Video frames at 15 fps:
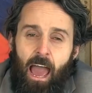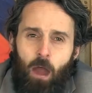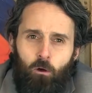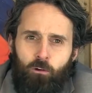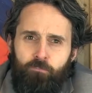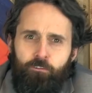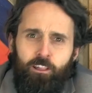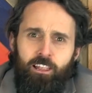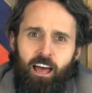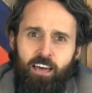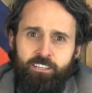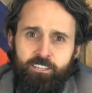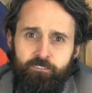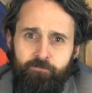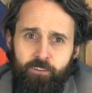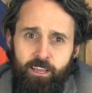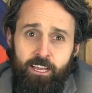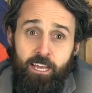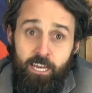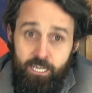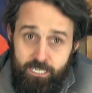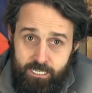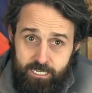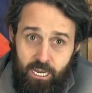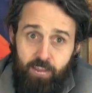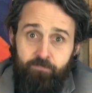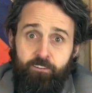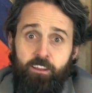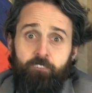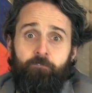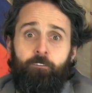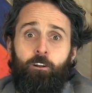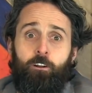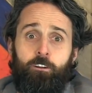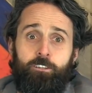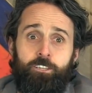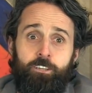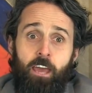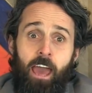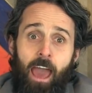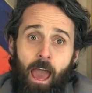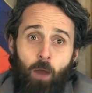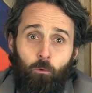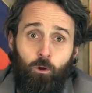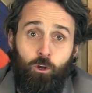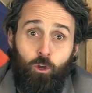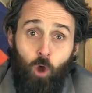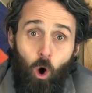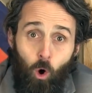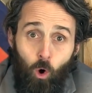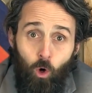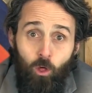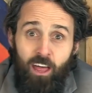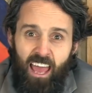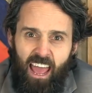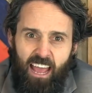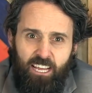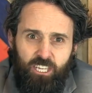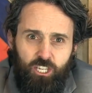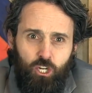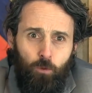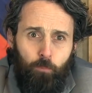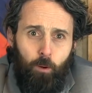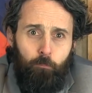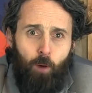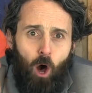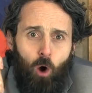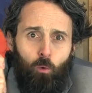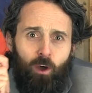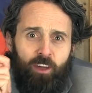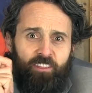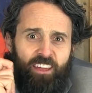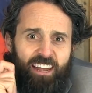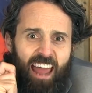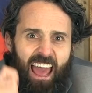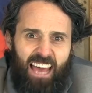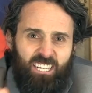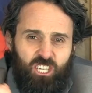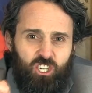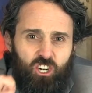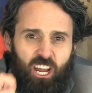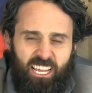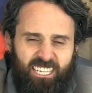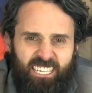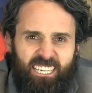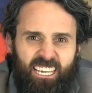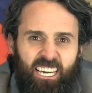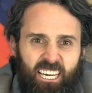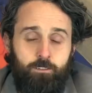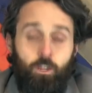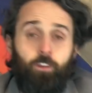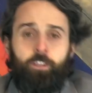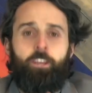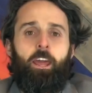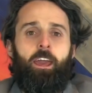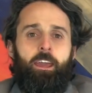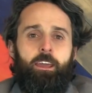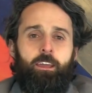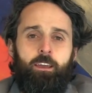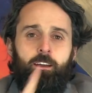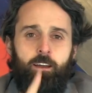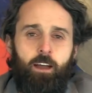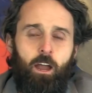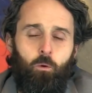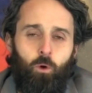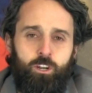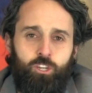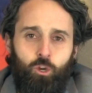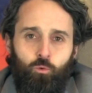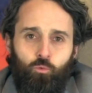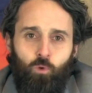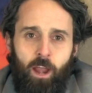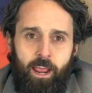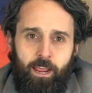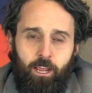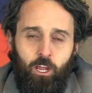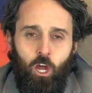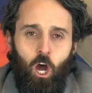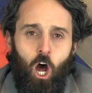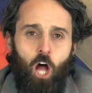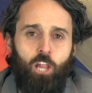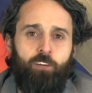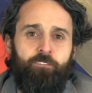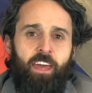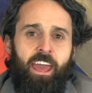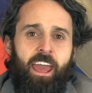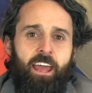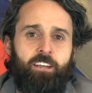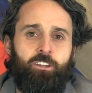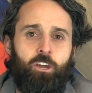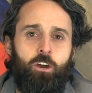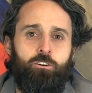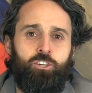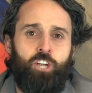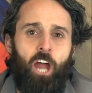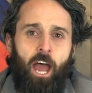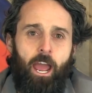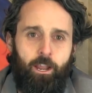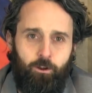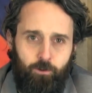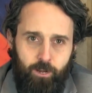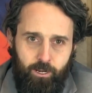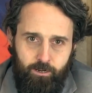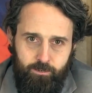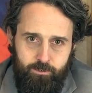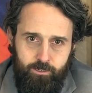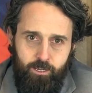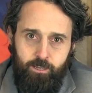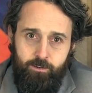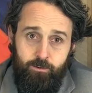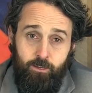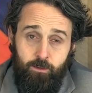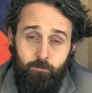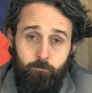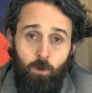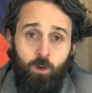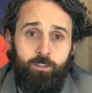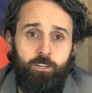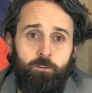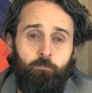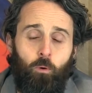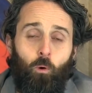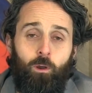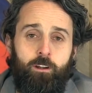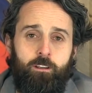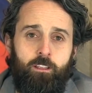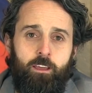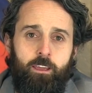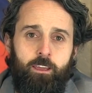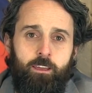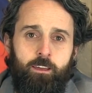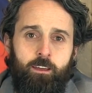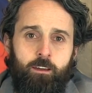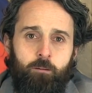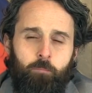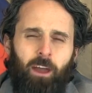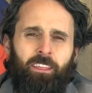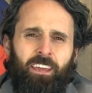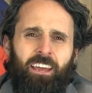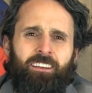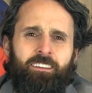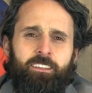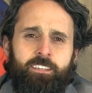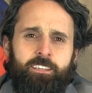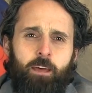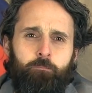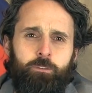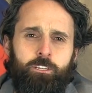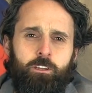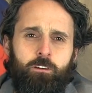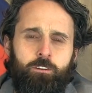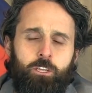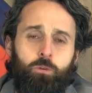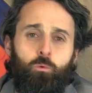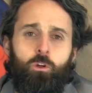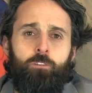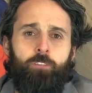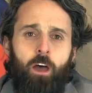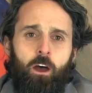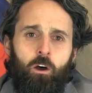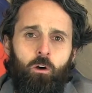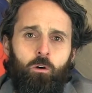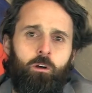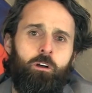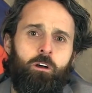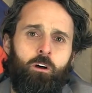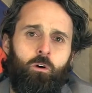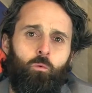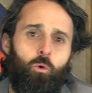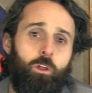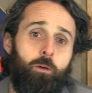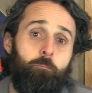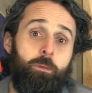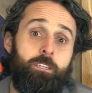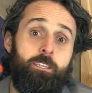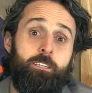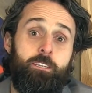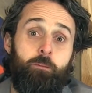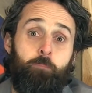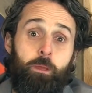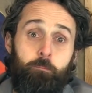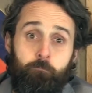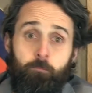Our philosophy, safety first. Our goal, a Super Bowl with an asterisk. So today, I want to rank all of the head coach hirings, and most importantly, by the end of this episode, you will know what a Mississippi